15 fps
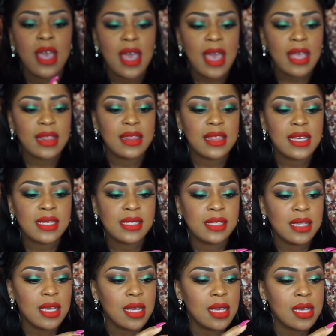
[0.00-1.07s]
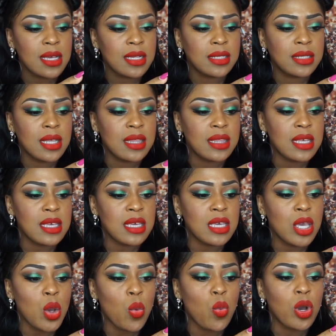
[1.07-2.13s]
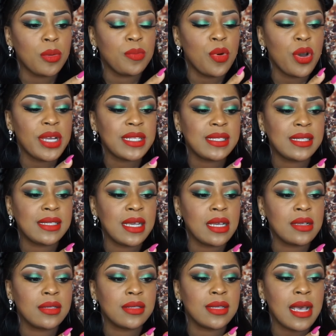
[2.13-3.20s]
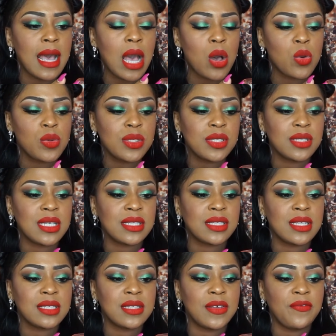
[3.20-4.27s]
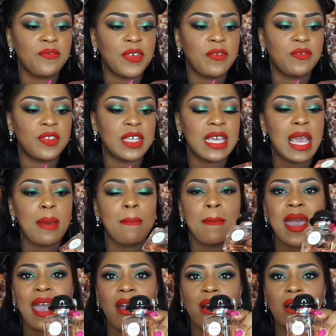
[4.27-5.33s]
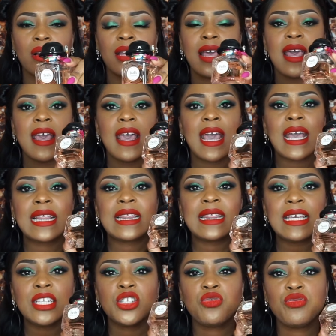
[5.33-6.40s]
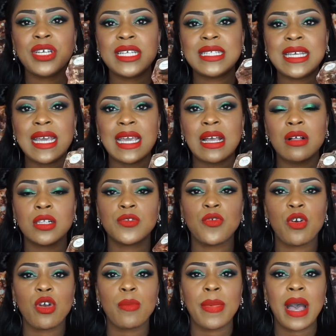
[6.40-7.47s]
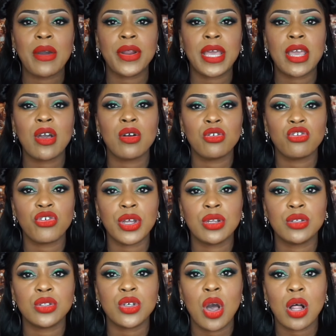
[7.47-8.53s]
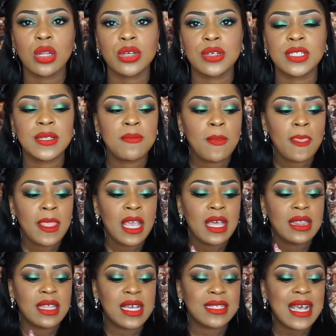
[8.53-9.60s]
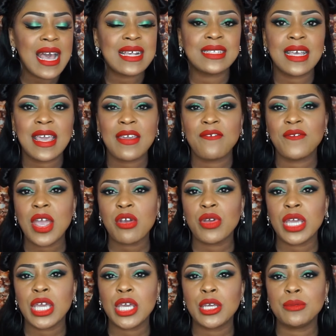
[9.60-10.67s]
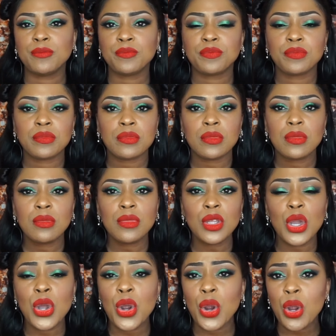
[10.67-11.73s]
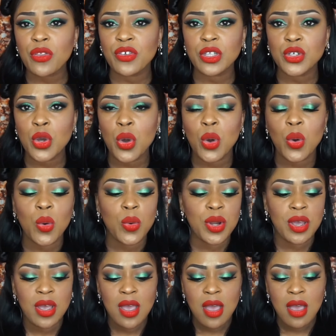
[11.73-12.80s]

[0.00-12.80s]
And this is the 1.6 ounce. This is the 50 ml, and this retails for about $100. This has a very earthy tone.